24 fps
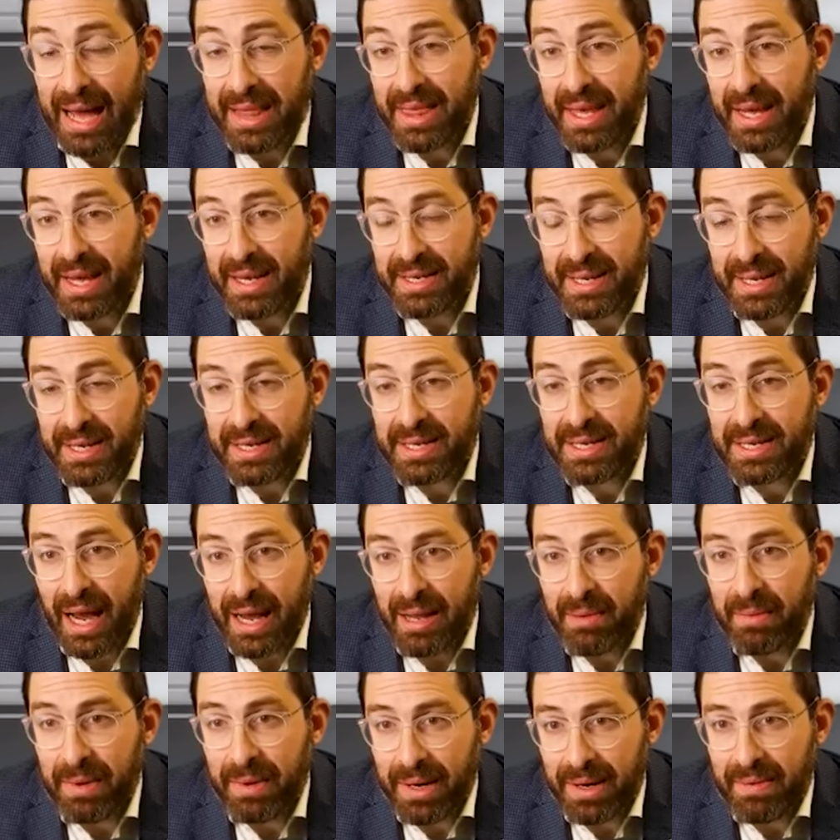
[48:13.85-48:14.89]
I think it's
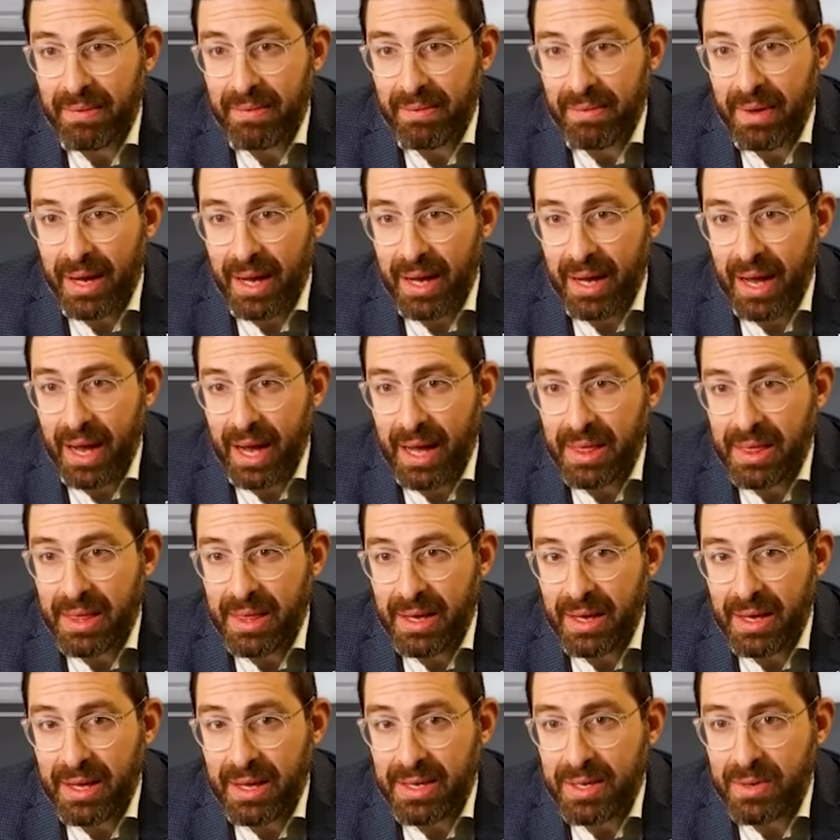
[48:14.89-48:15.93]
excitement. I,
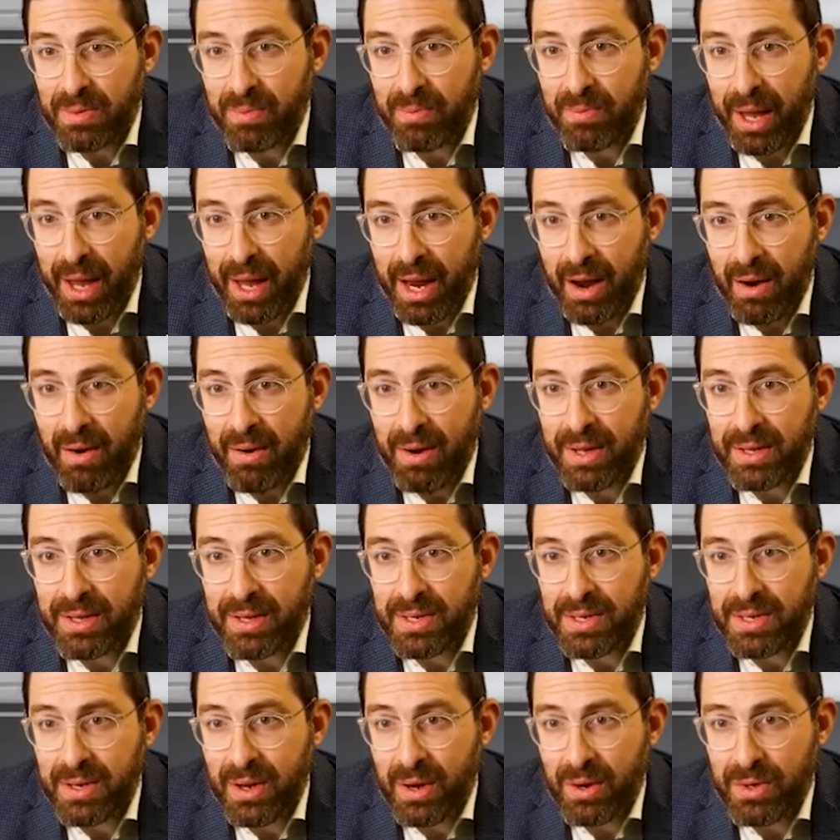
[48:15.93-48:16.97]
think it's
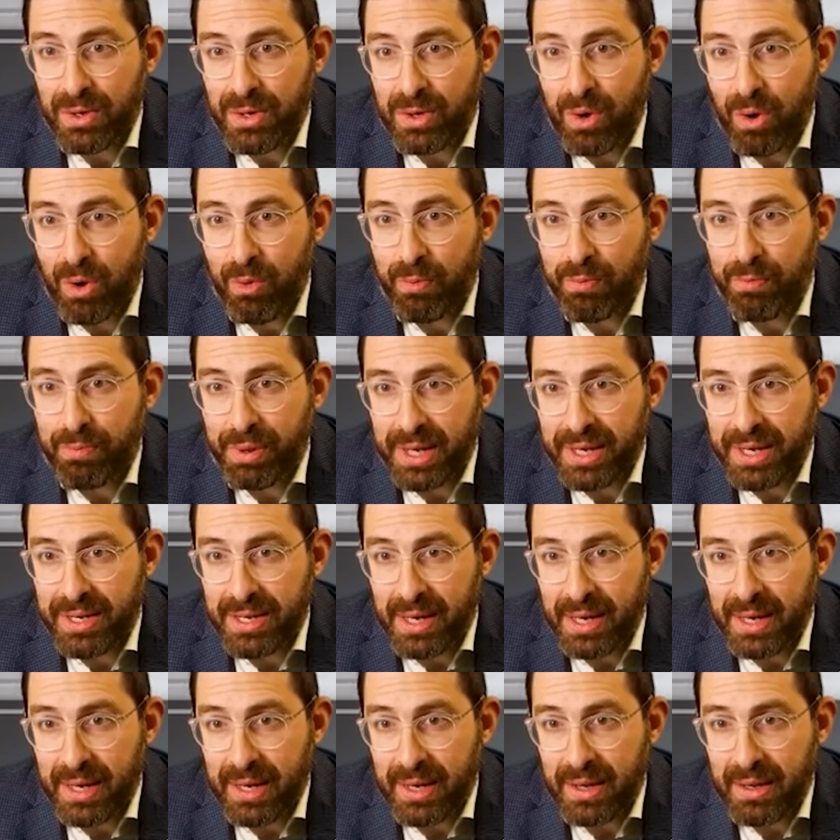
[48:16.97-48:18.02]
parents are so
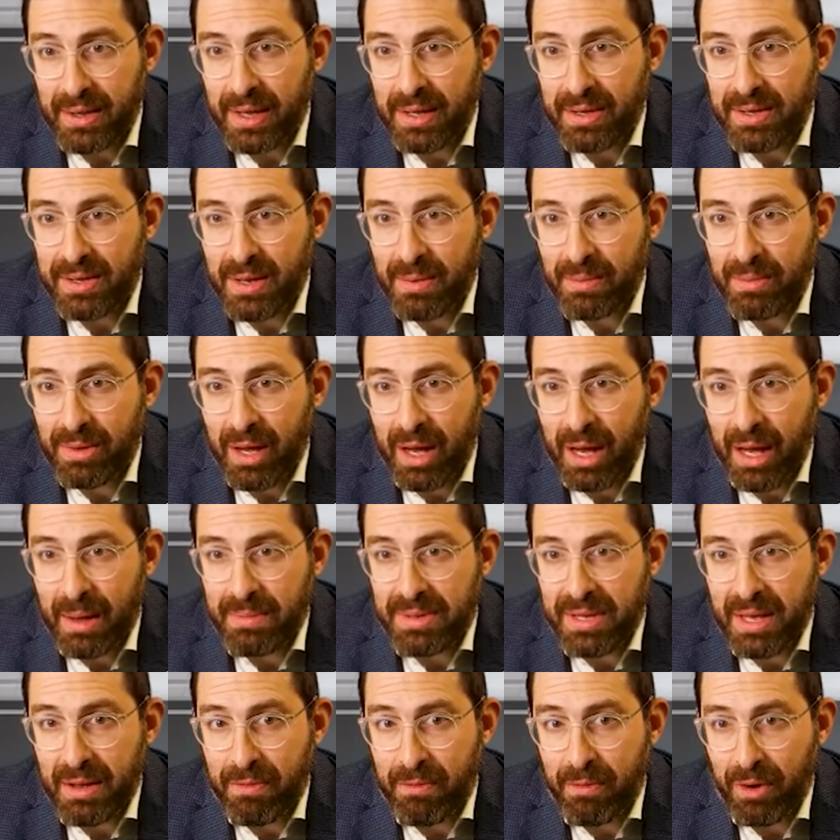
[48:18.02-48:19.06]
busy that
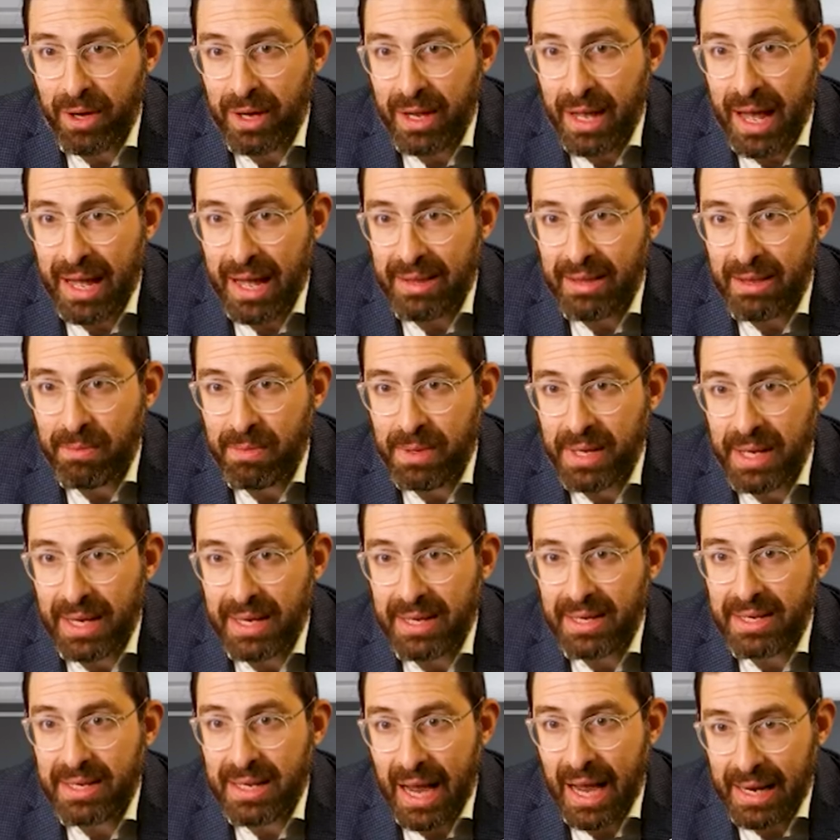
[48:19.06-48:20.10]
sometimes they forget to be
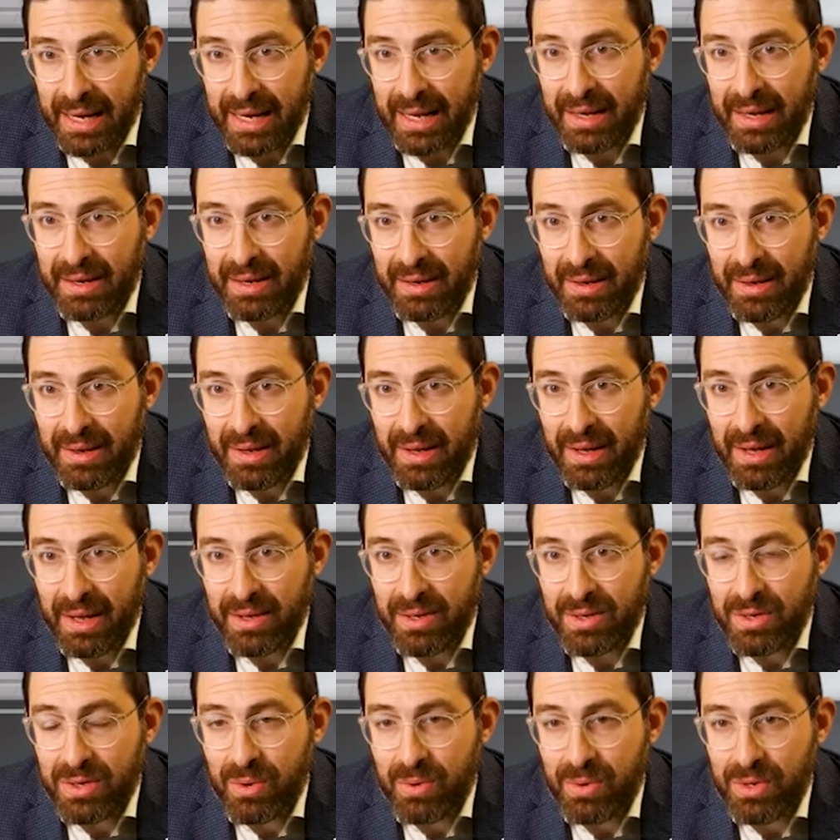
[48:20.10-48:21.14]
excited, mm.
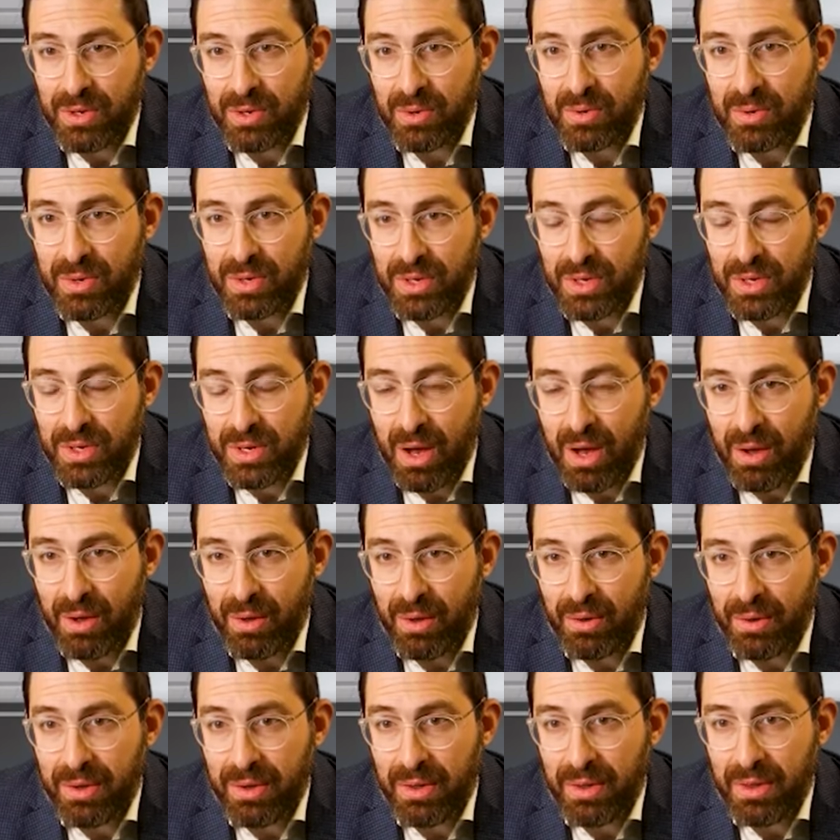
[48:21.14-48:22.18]
and so as a
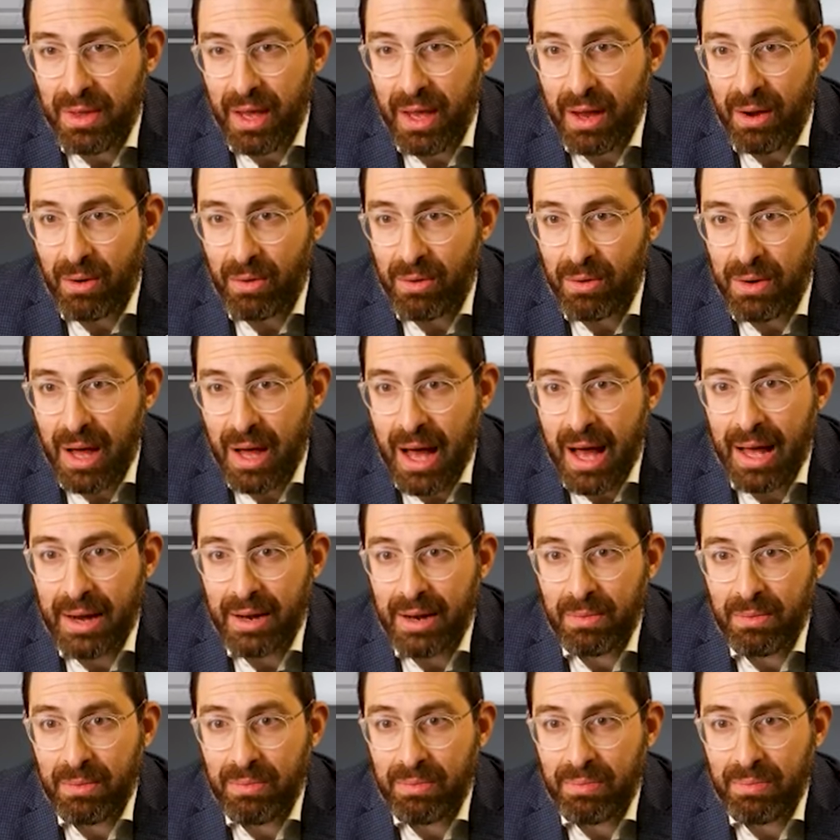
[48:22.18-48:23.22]
result, they are
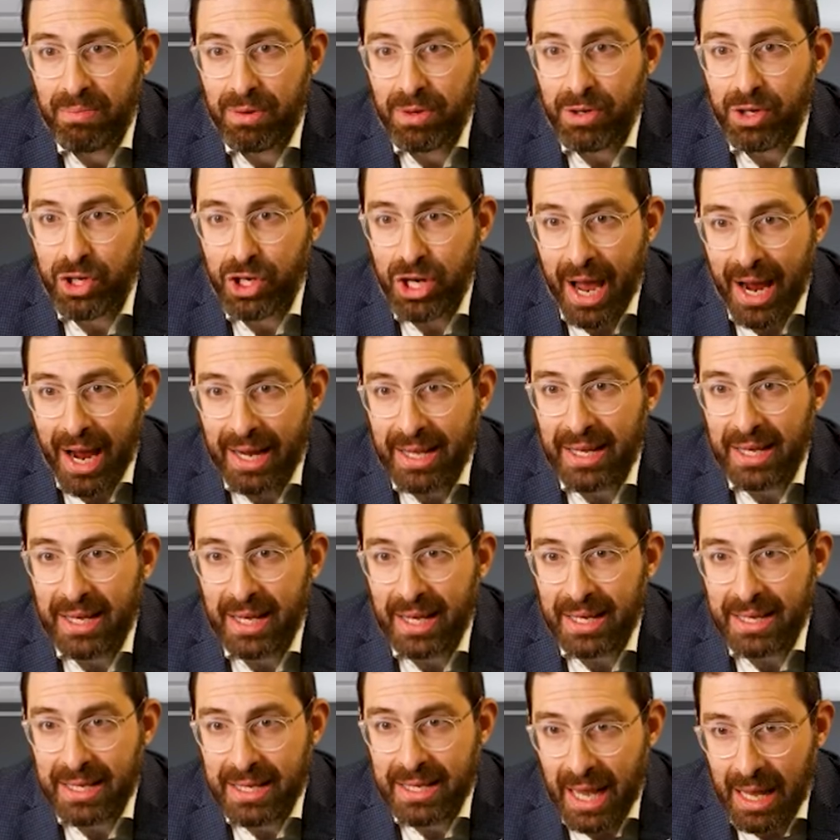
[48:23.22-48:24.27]
not
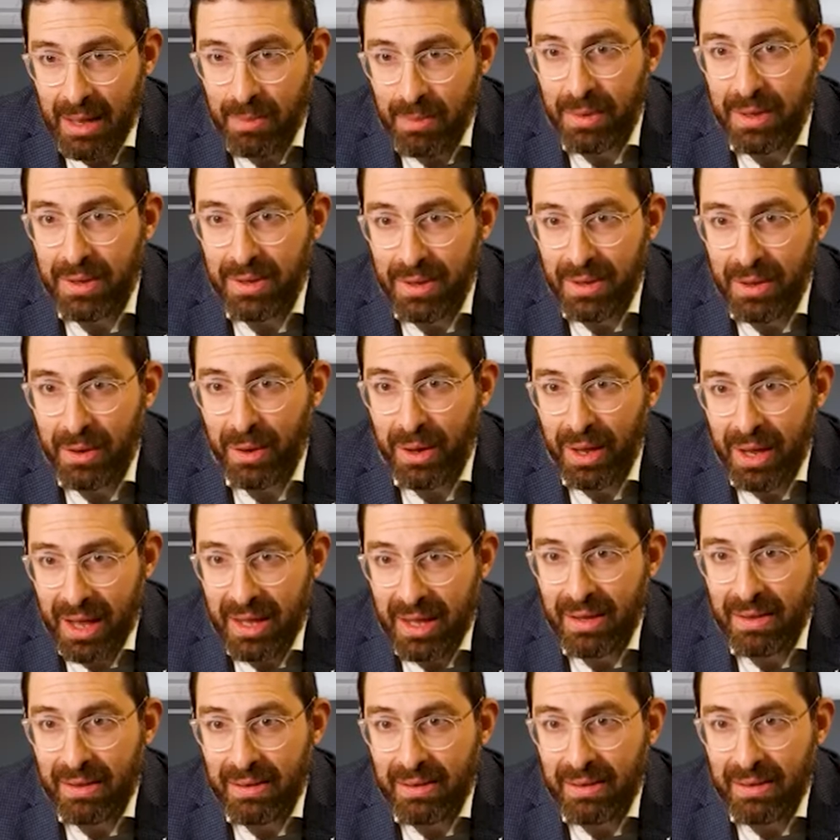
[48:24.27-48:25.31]
projecting excitement to their
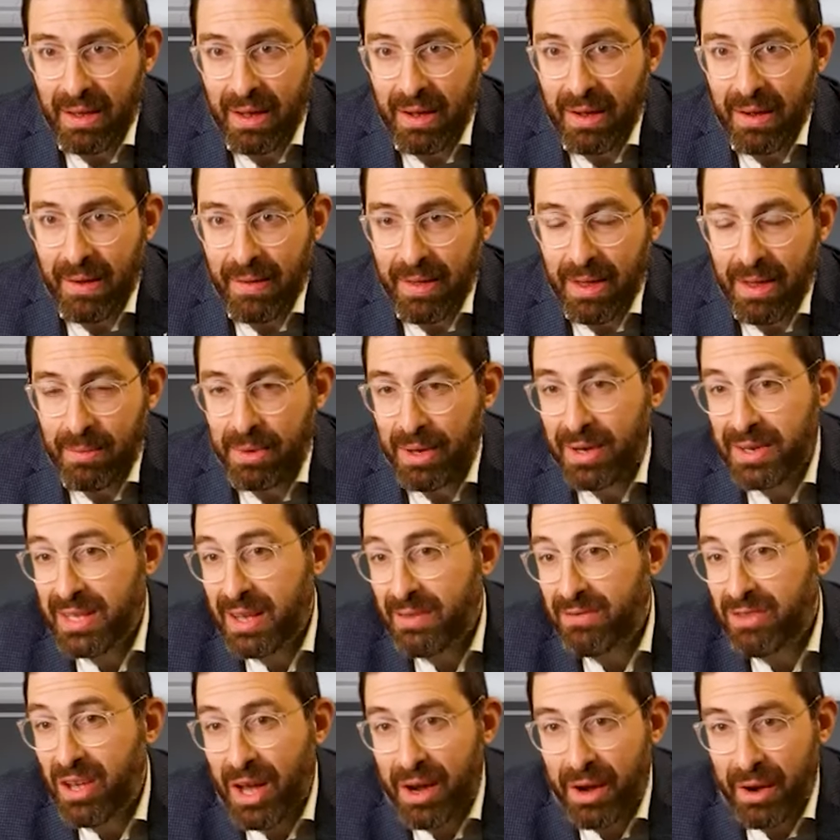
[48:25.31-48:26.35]
kids because
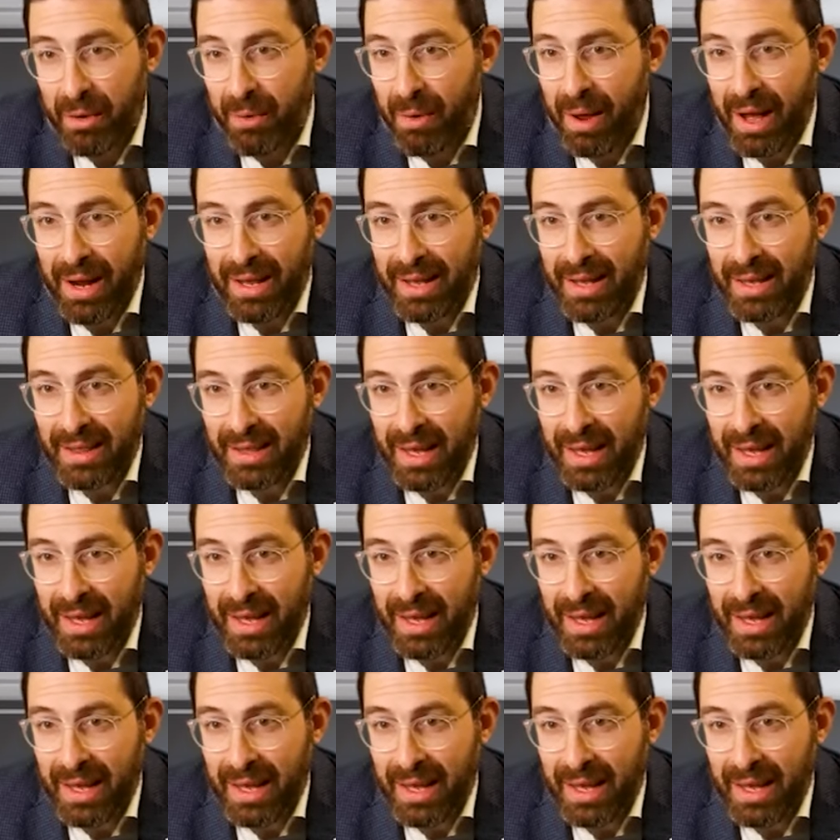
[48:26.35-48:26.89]
they've done it already.